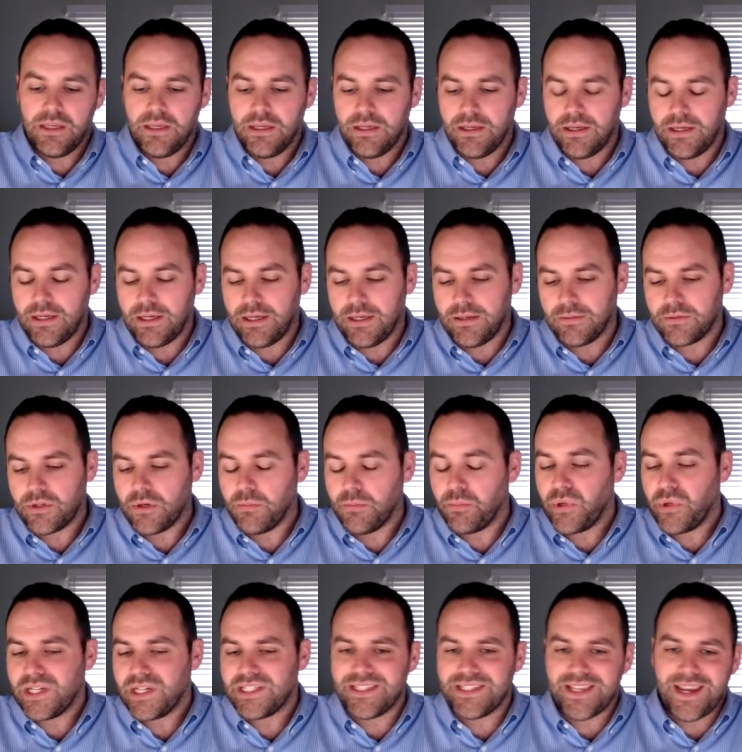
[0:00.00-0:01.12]
uh,
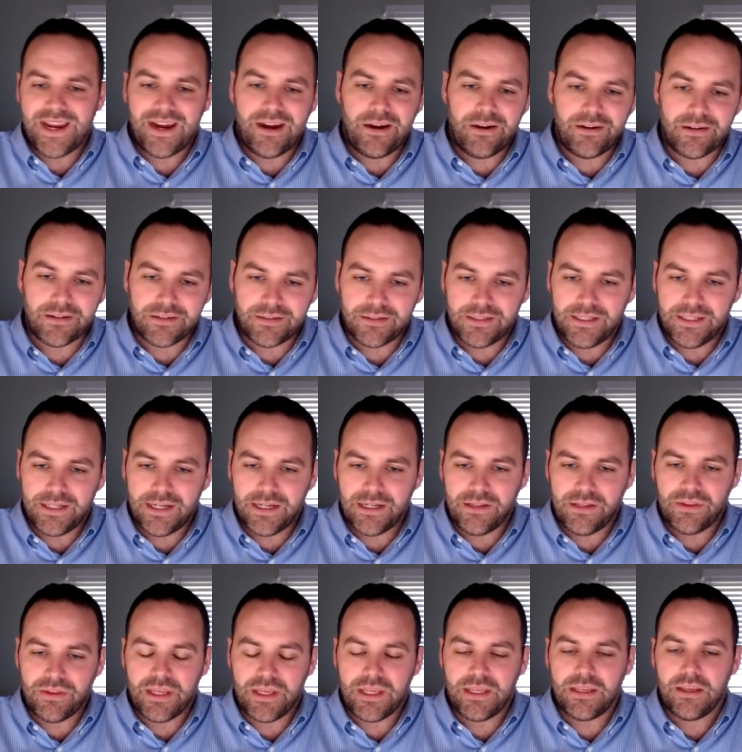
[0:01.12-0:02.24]
compressed air to clean
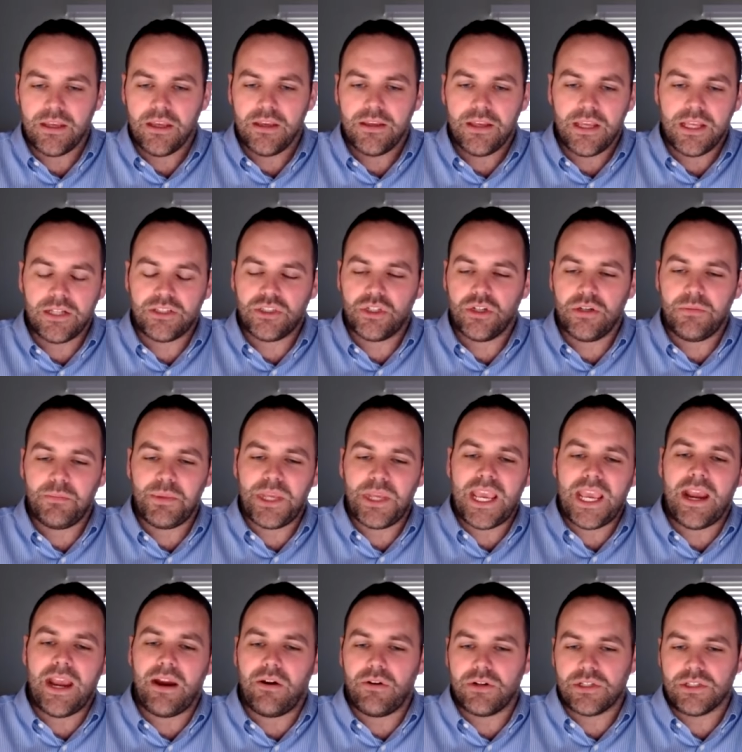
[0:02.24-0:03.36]
anything. It shouldn't be
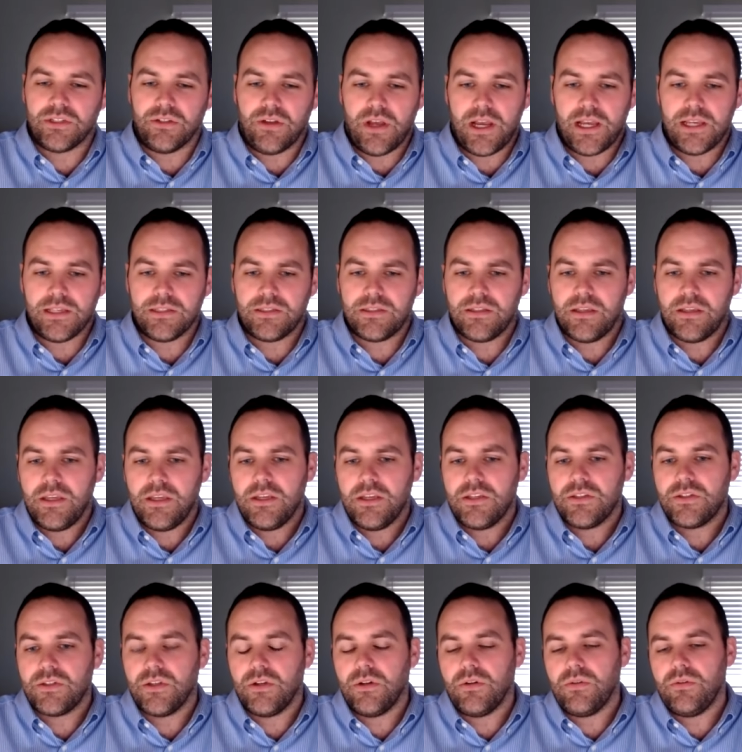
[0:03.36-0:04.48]
aerosolized.
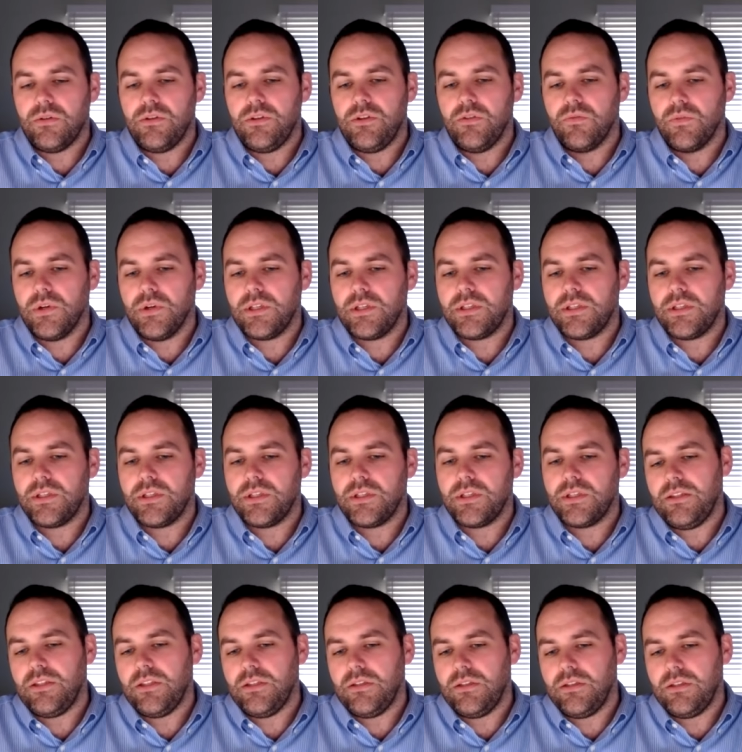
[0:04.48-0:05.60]
So you really,
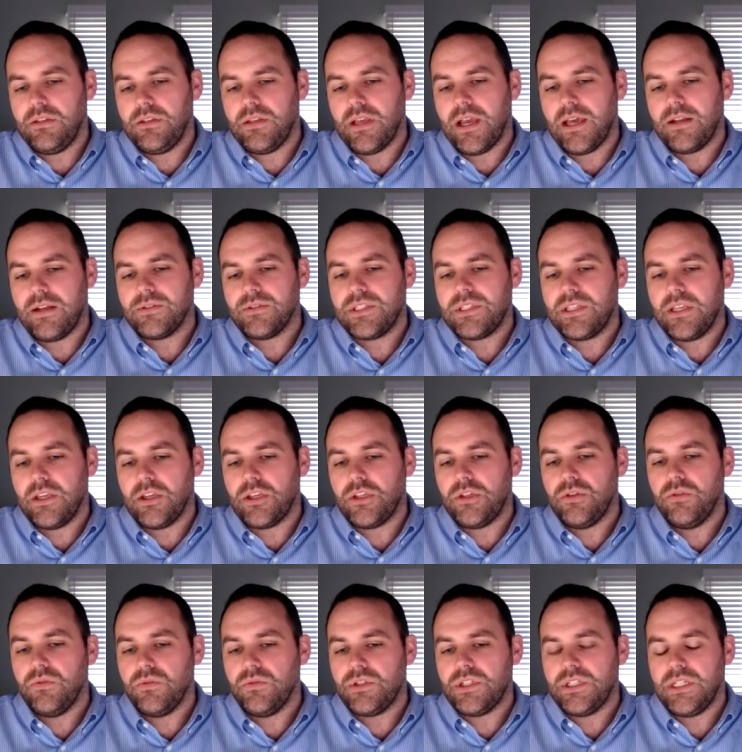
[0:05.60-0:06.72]
I don't see a
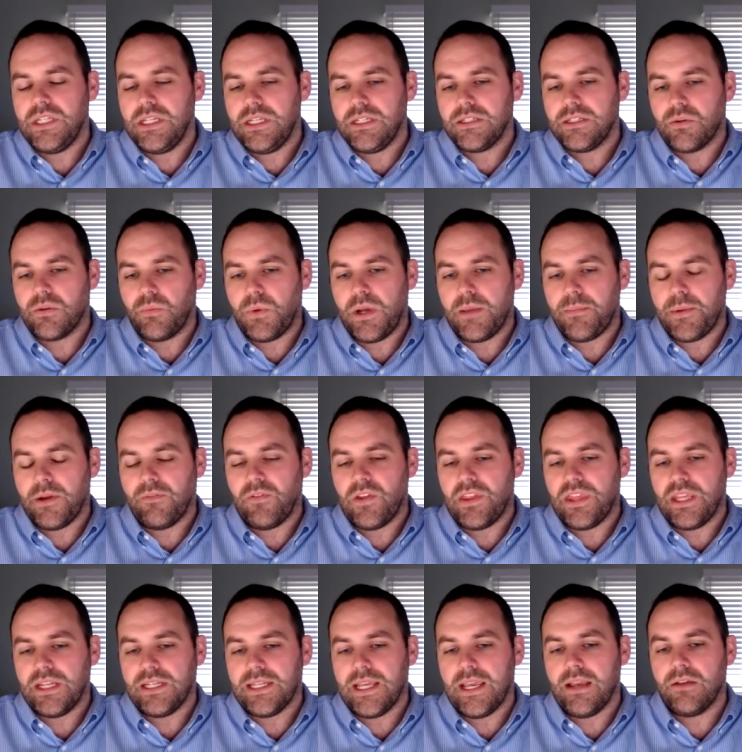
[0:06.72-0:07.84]
huge need to wipe
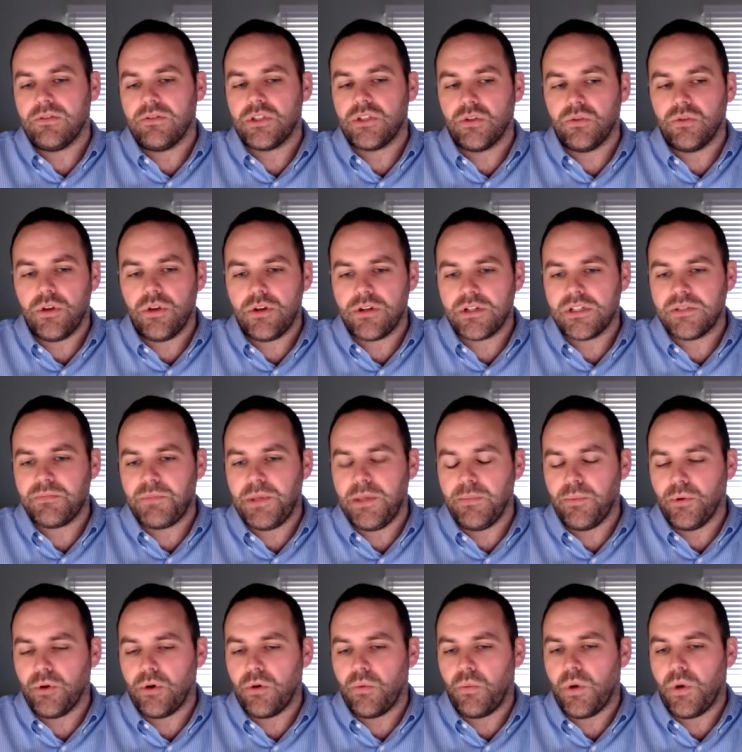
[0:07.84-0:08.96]
everything down so long as
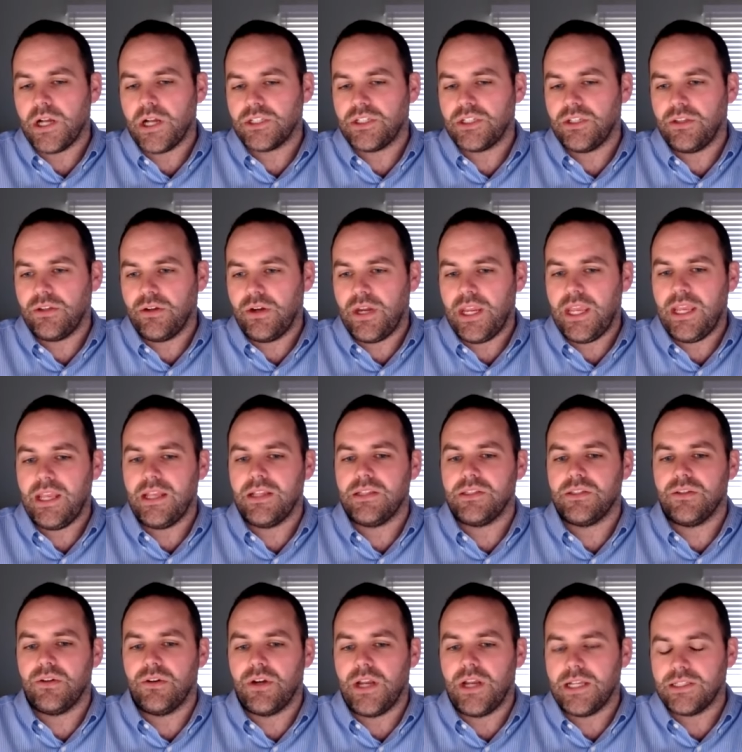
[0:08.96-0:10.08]
people are washing their hands,
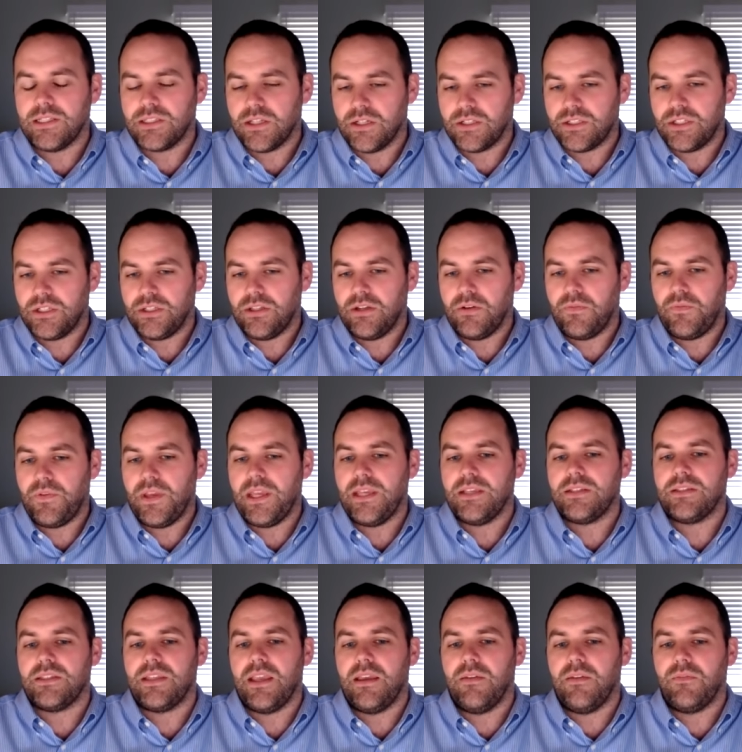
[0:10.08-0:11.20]
they're not touching their
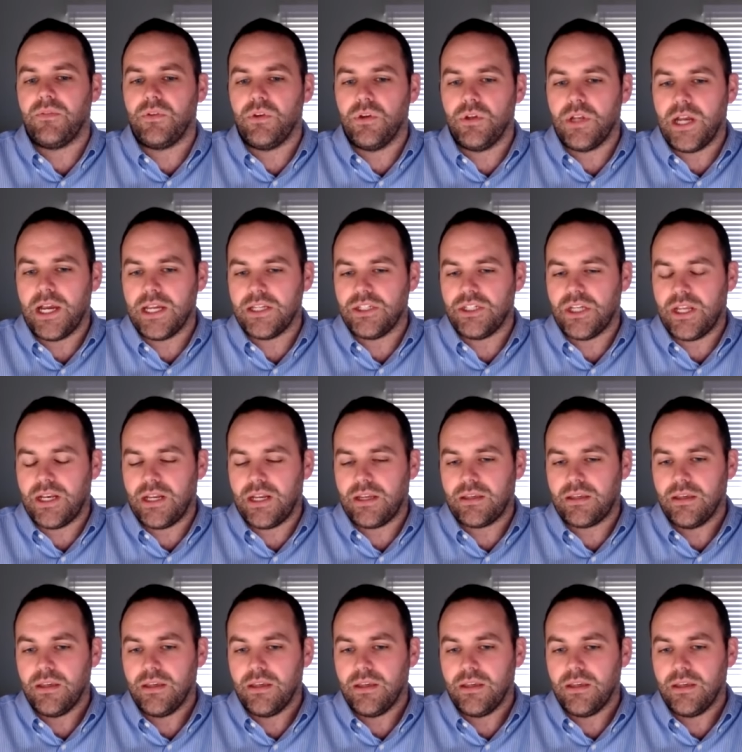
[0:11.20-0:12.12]
face, they have good hygienic